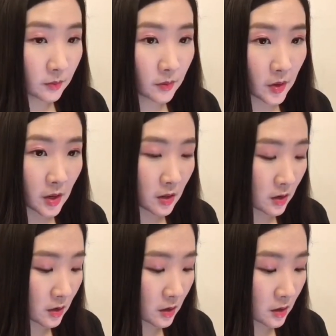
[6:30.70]

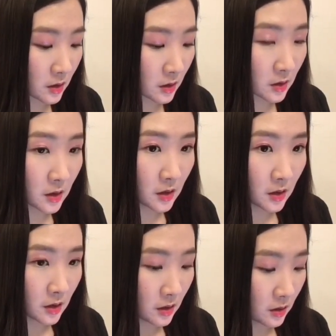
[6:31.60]
And then
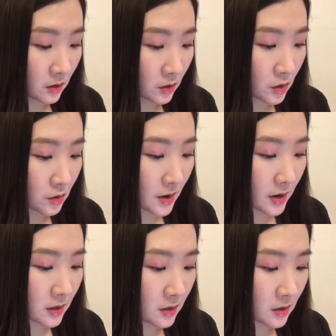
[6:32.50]
the two
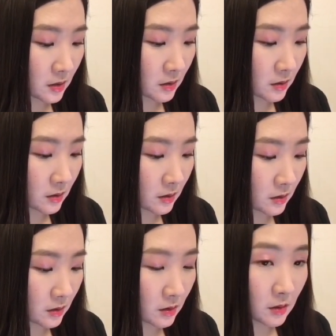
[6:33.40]
ends,
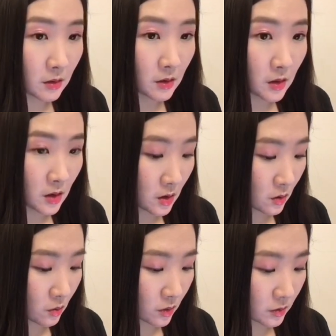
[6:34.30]

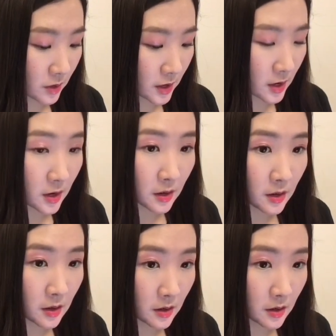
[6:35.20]
one right here.